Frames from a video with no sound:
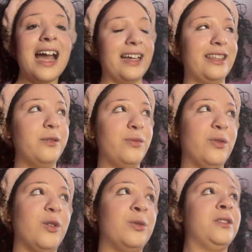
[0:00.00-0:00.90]
I think there
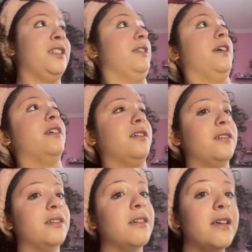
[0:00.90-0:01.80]
were only like
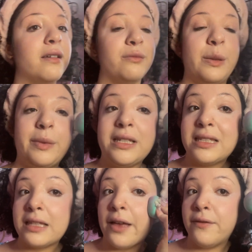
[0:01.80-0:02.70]
maybe
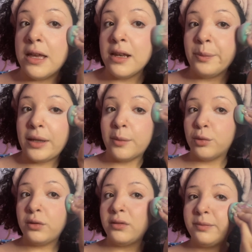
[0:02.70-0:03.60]
seven
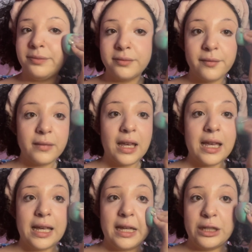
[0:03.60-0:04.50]
people
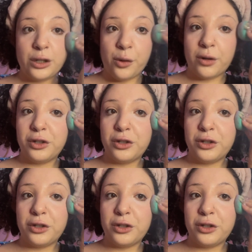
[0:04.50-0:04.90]
in total.